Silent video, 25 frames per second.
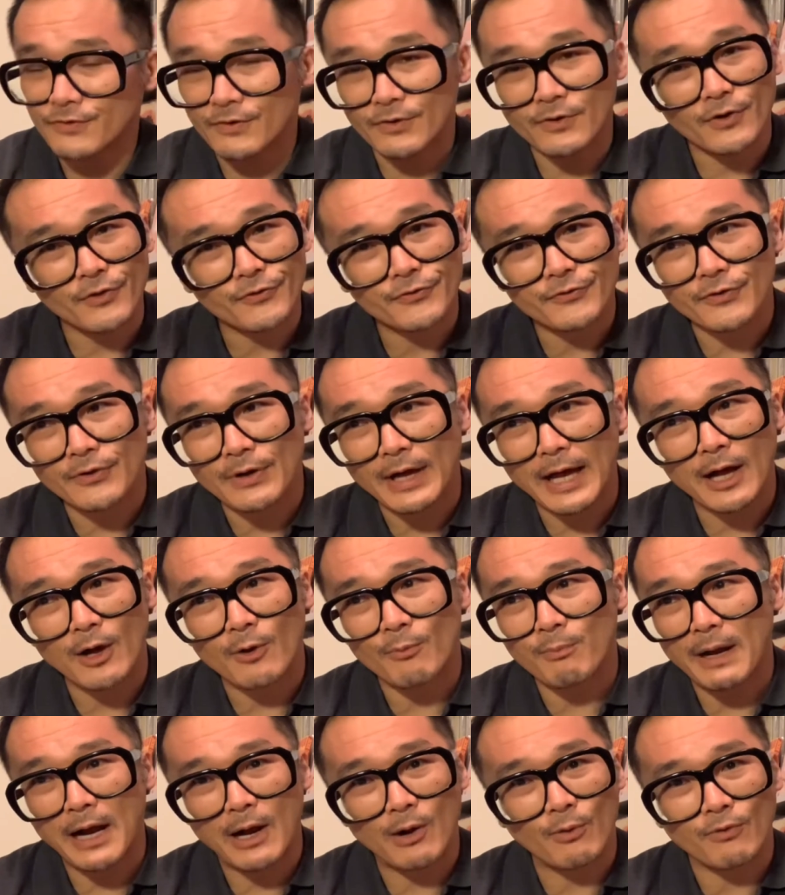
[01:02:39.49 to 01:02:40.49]
and also how
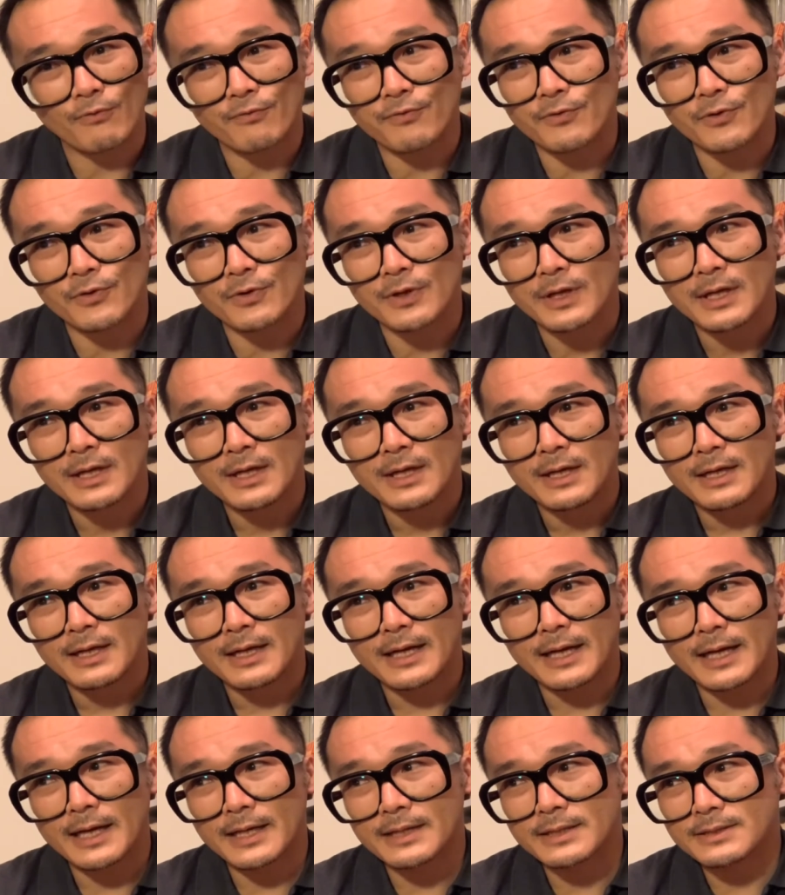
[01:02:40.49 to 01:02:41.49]
powerful
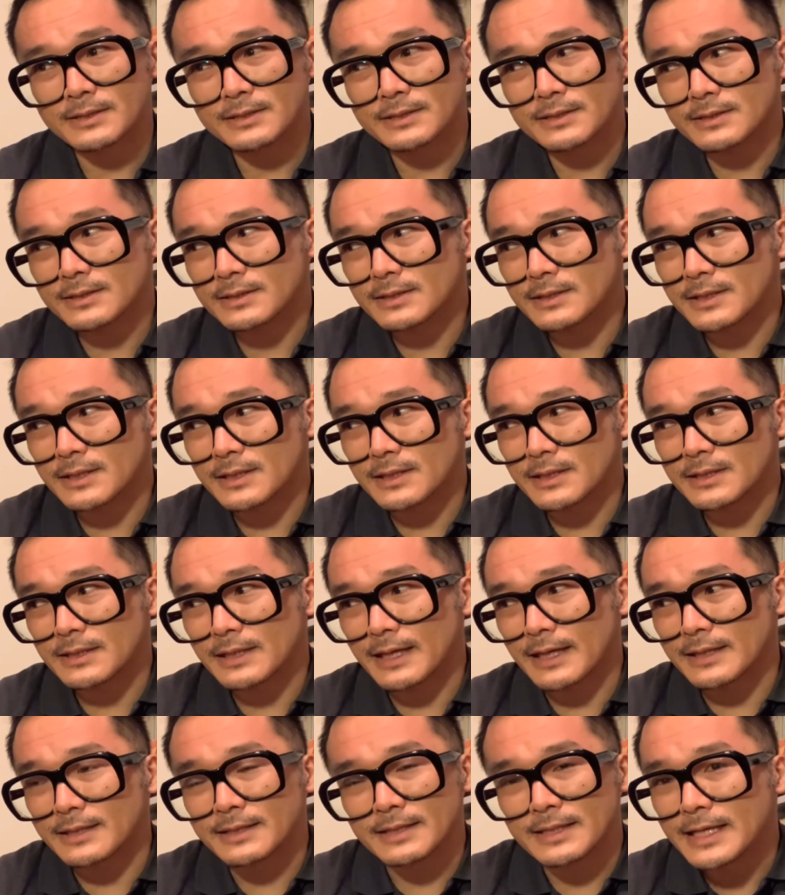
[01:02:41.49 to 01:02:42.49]

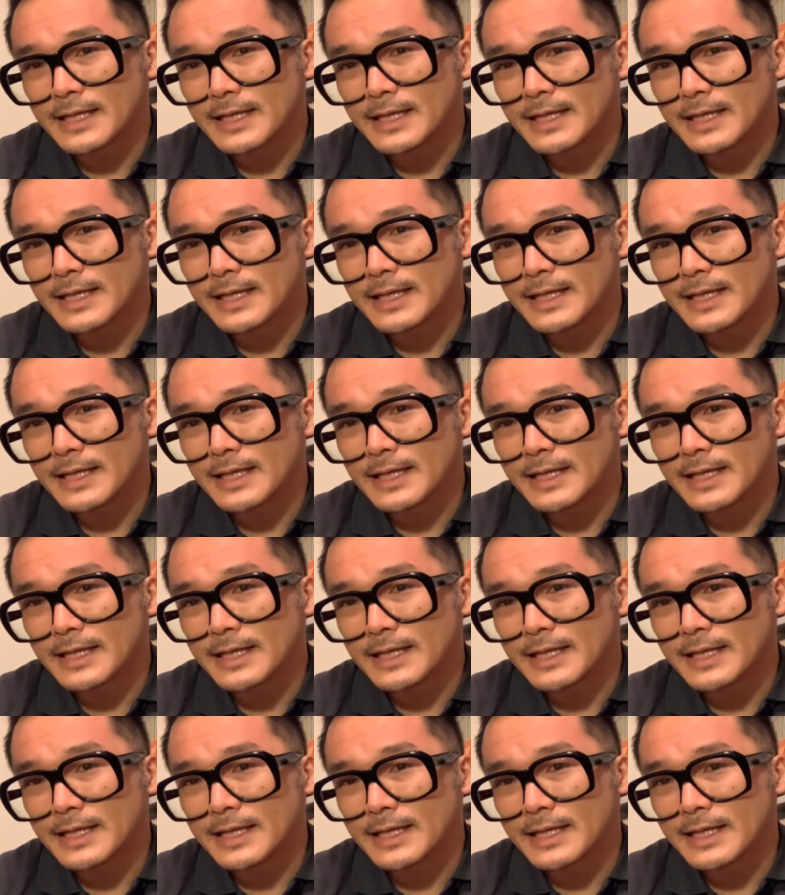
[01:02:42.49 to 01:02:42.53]
and